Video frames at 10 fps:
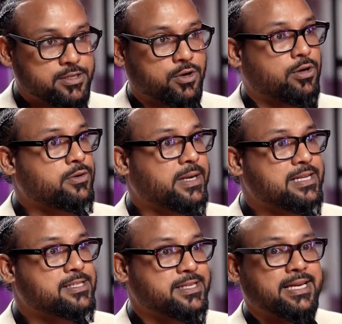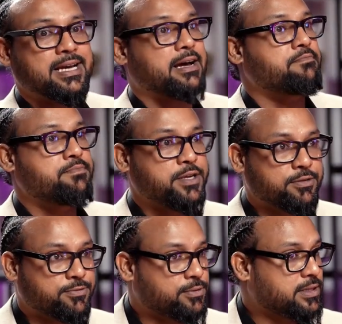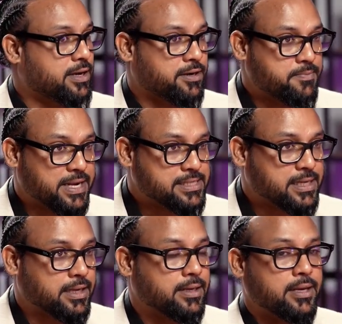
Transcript: all real estate are beautiful, they are amazing,